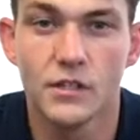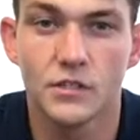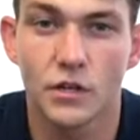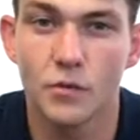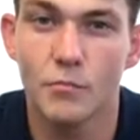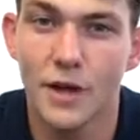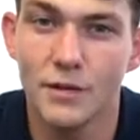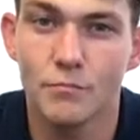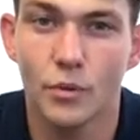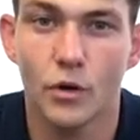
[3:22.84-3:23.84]
So the
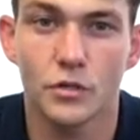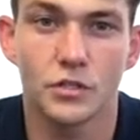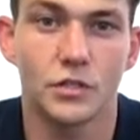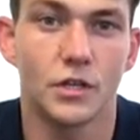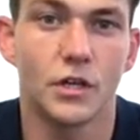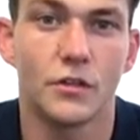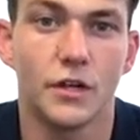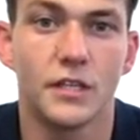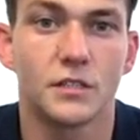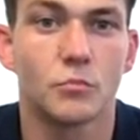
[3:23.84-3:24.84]
main posture
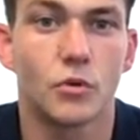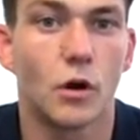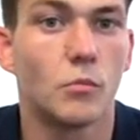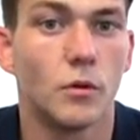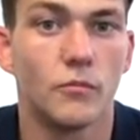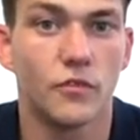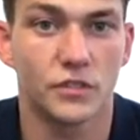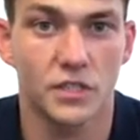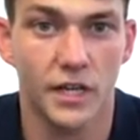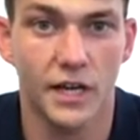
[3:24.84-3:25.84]
that is a problem for
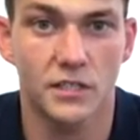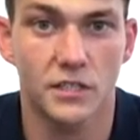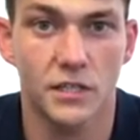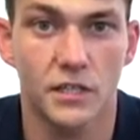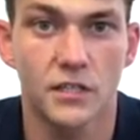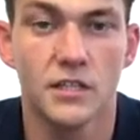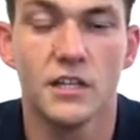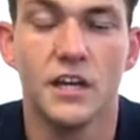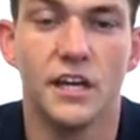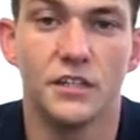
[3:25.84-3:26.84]
sciatica
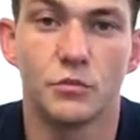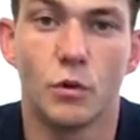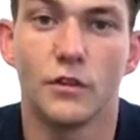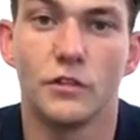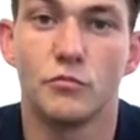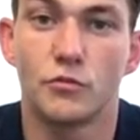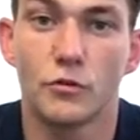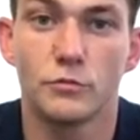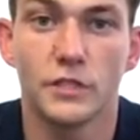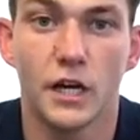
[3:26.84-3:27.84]
is one that you've
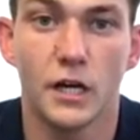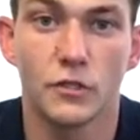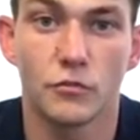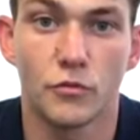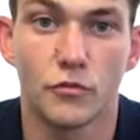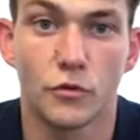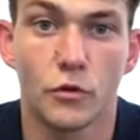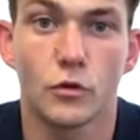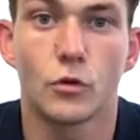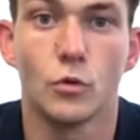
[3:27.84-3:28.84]
probably heard of
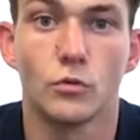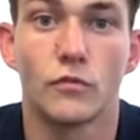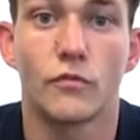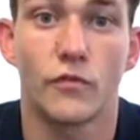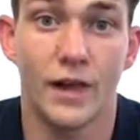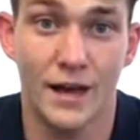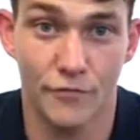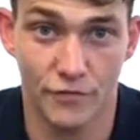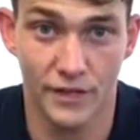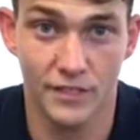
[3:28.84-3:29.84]
before called flat
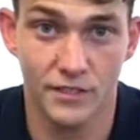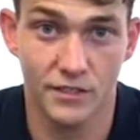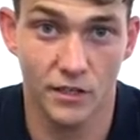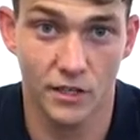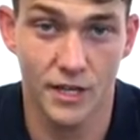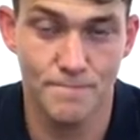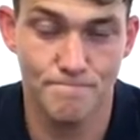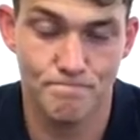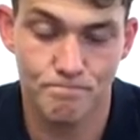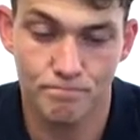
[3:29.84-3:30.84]
feet, okay?
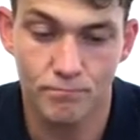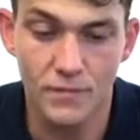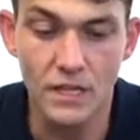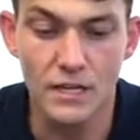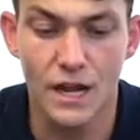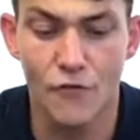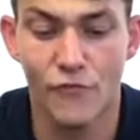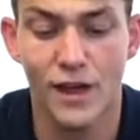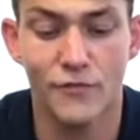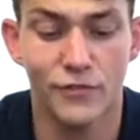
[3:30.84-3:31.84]
Now
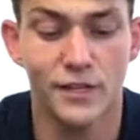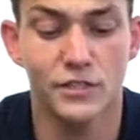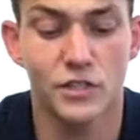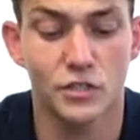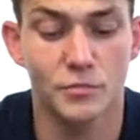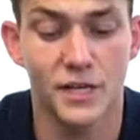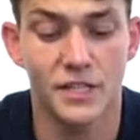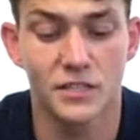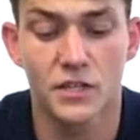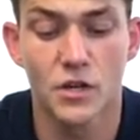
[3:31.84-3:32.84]
flat feet just
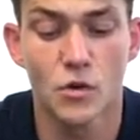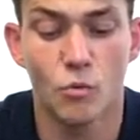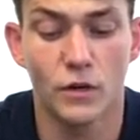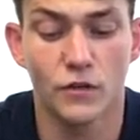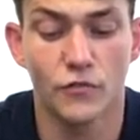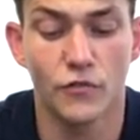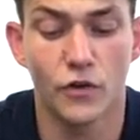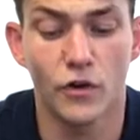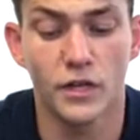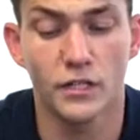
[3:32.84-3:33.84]
means when the
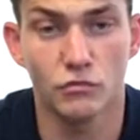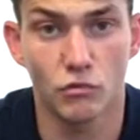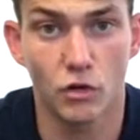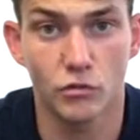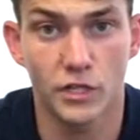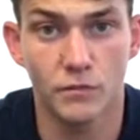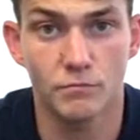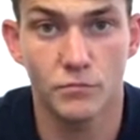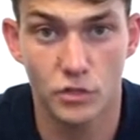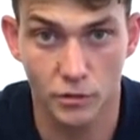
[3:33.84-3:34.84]
foot is rolled in.
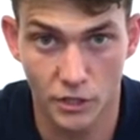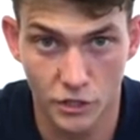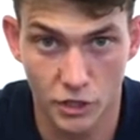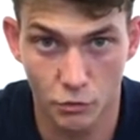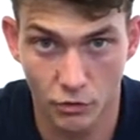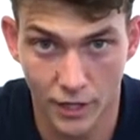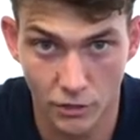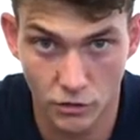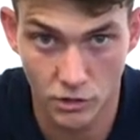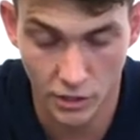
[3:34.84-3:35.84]
So I'm going to show you what that
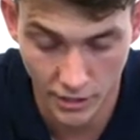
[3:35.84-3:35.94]
looks like